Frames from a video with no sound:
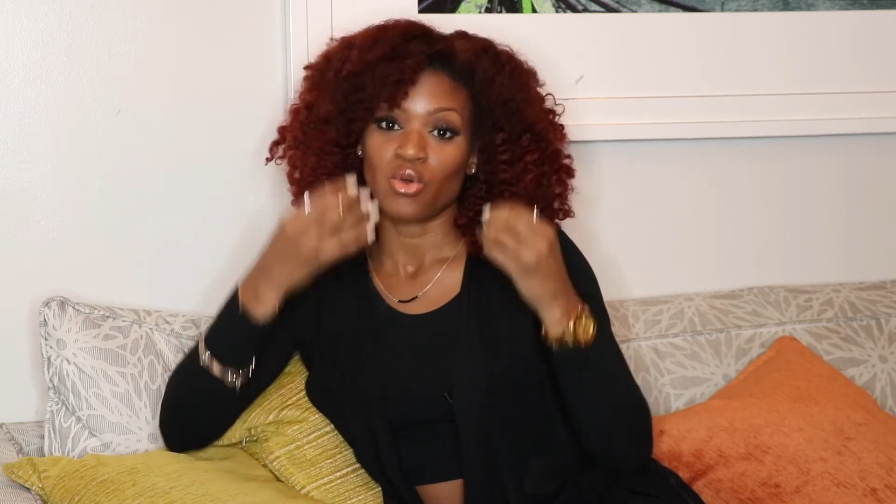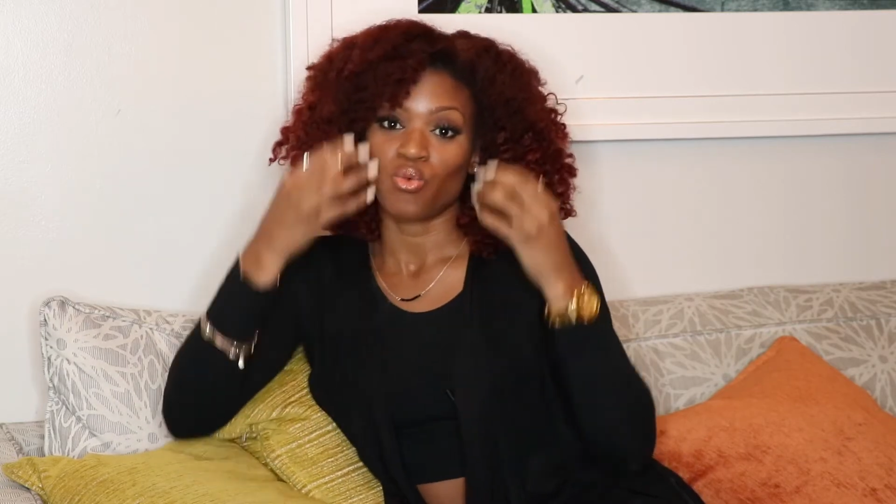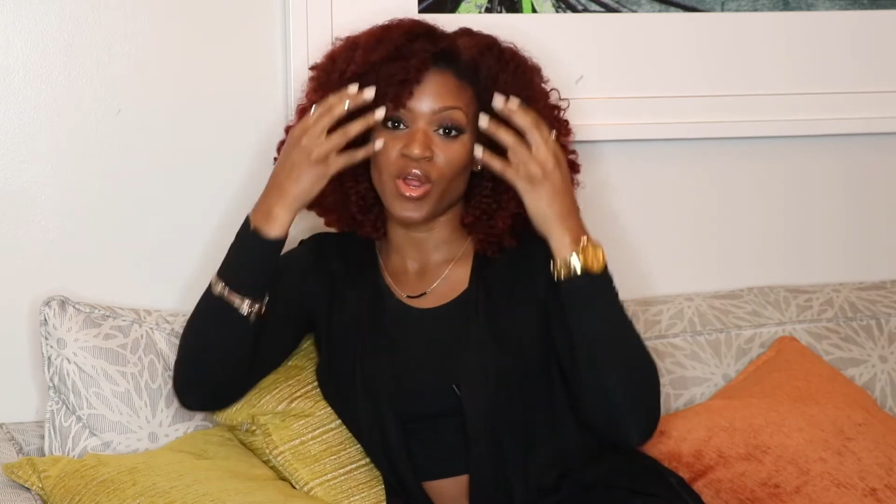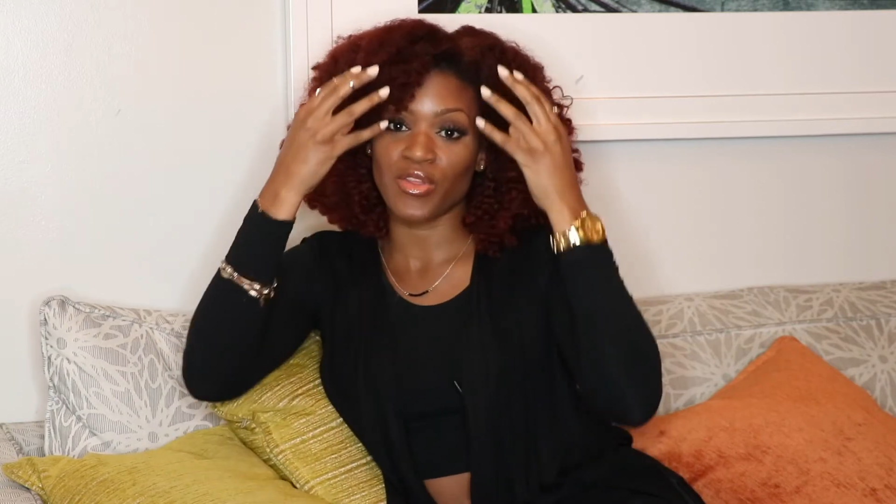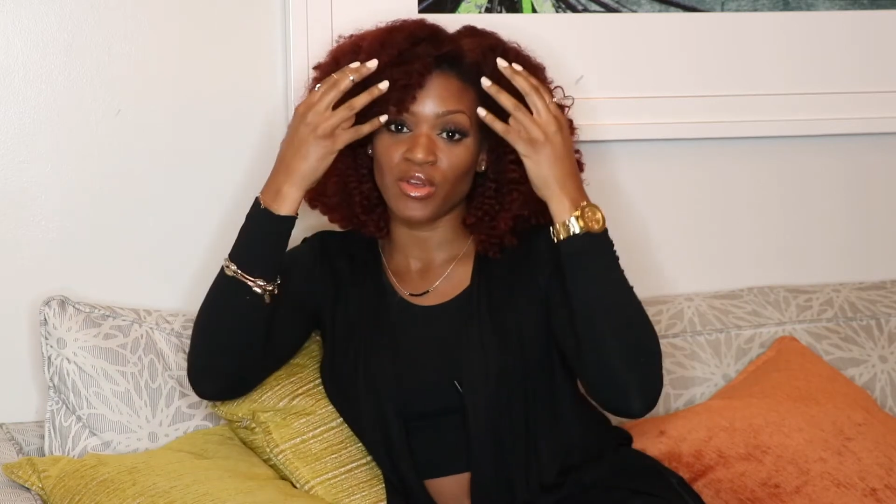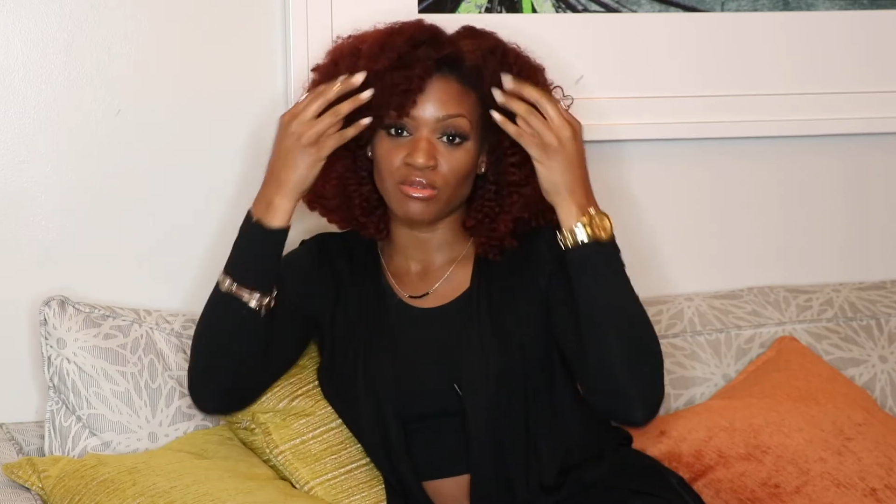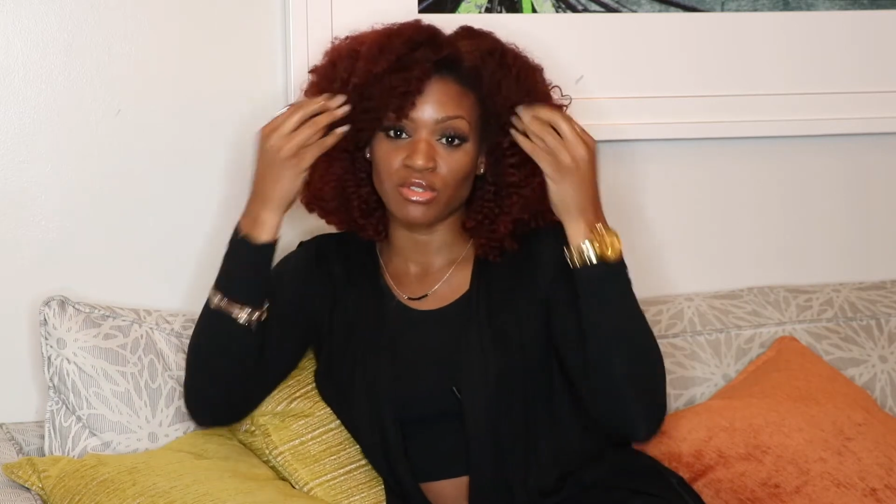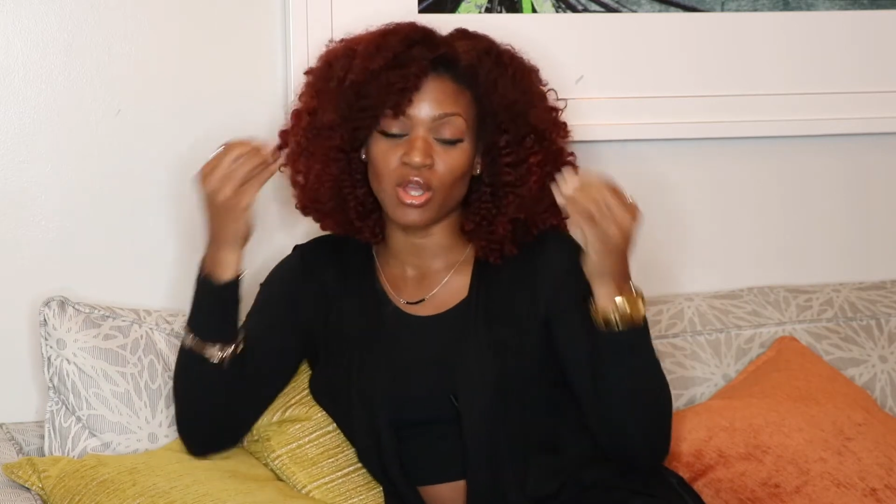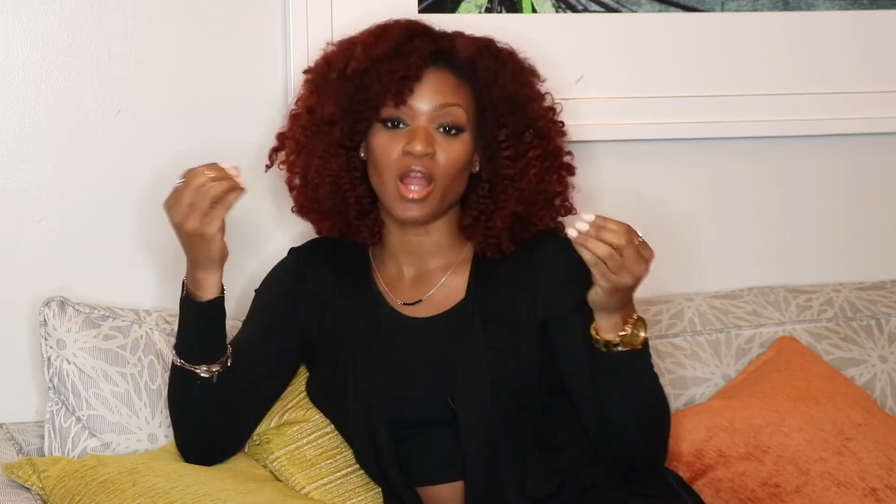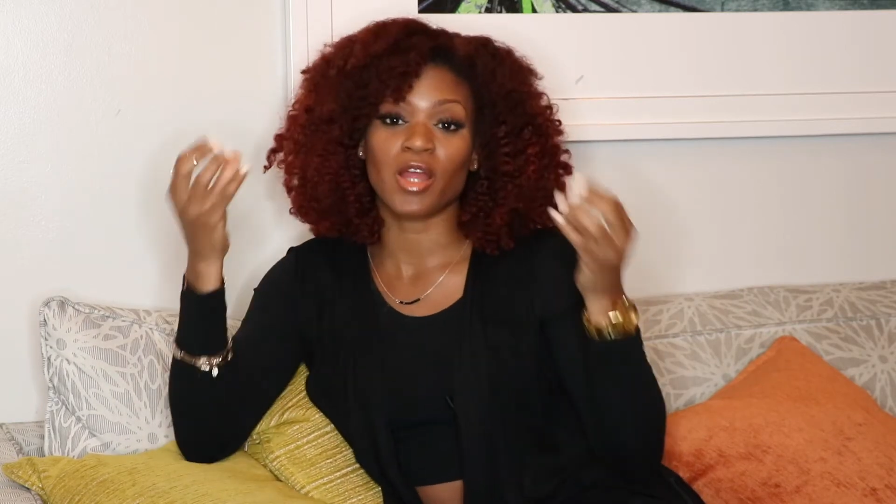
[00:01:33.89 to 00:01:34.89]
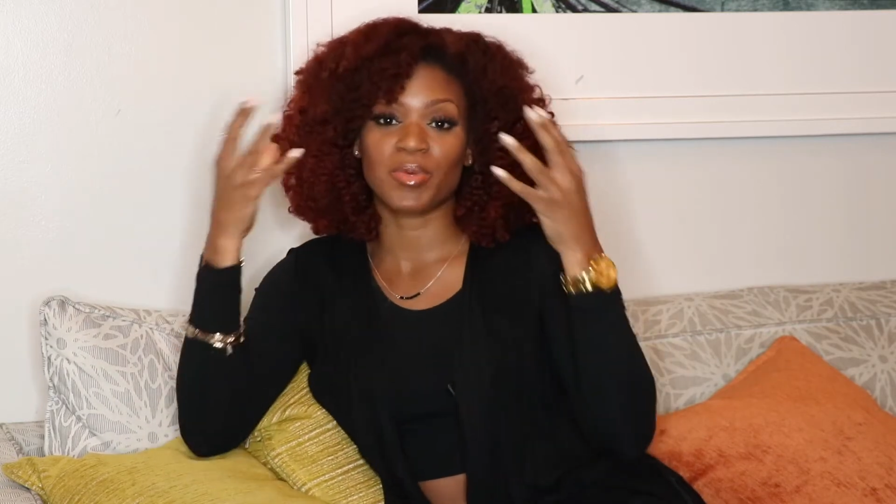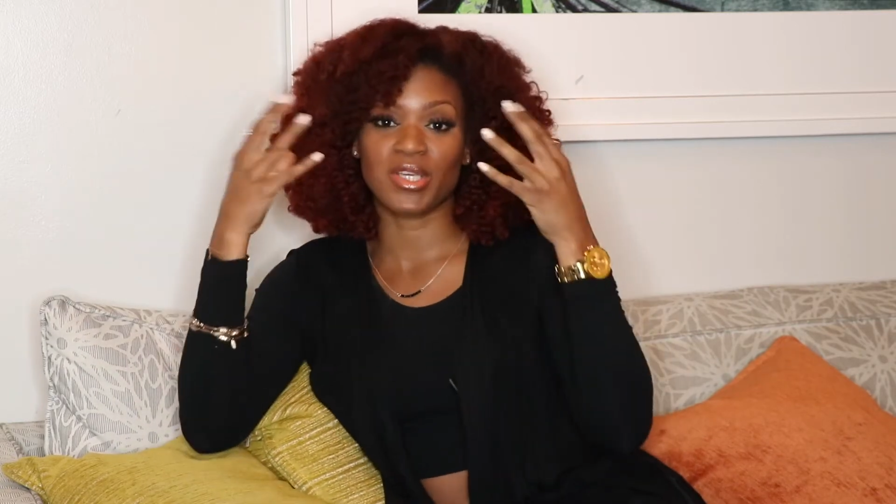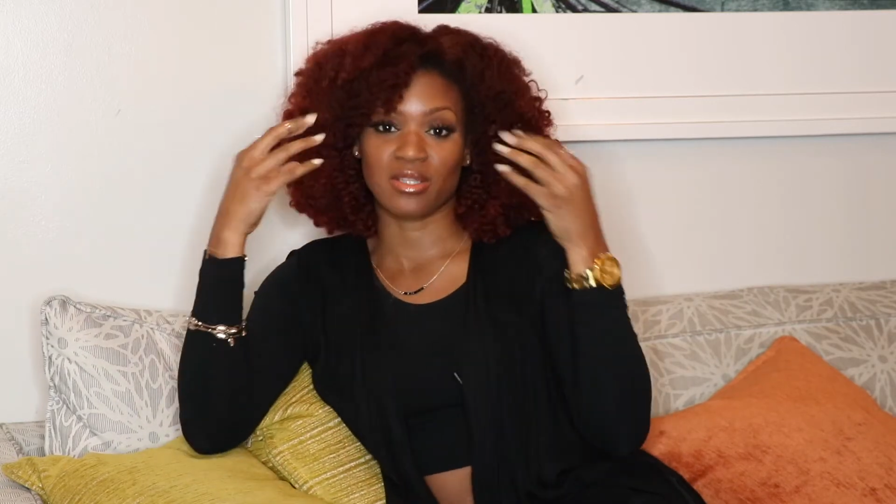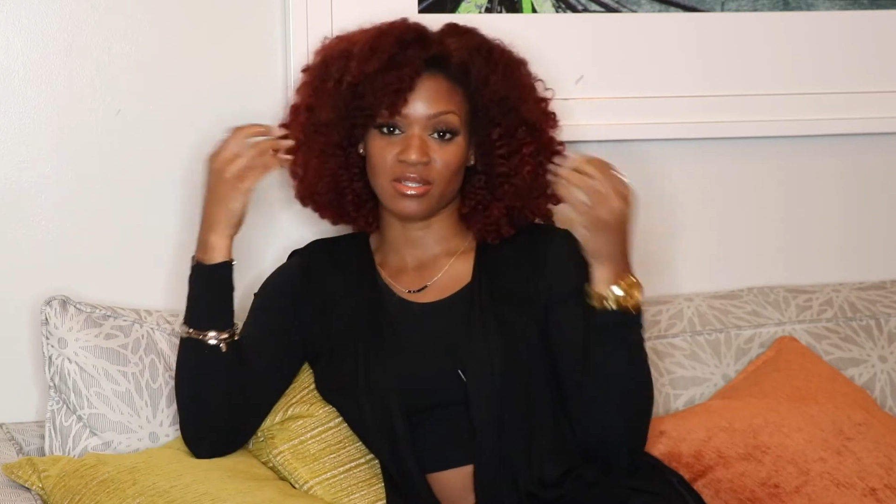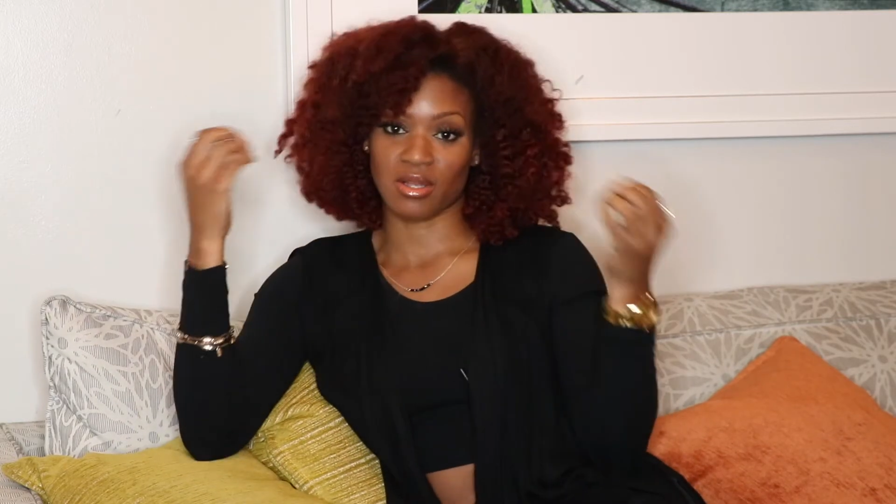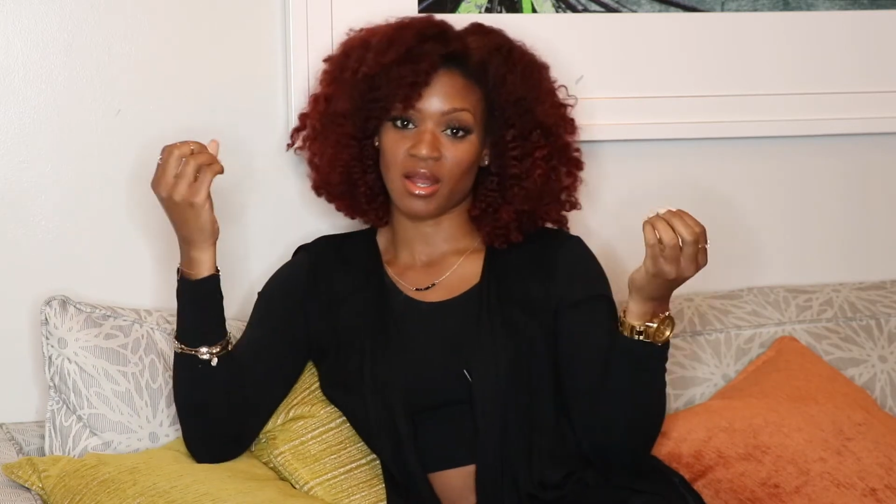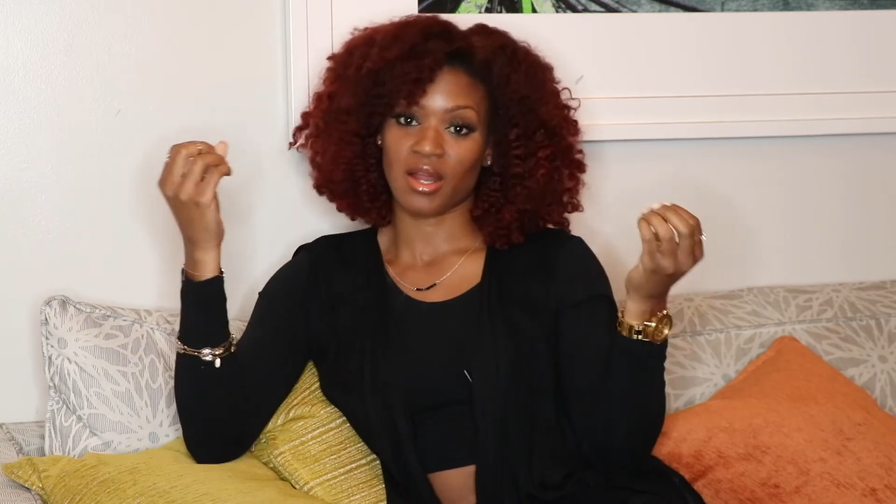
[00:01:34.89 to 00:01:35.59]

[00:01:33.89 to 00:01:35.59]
where those dark pieces are,